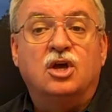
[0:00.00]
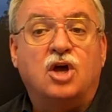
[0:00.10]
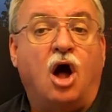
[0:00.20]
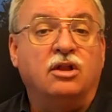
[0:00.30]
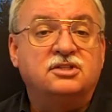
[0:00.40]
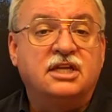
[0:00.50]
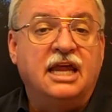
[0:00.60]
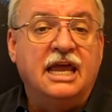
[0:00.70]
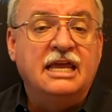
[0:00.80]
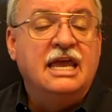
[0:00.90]
Call us
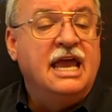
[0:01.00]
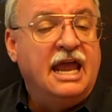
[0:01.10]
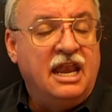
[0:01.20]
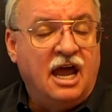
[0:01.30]
today at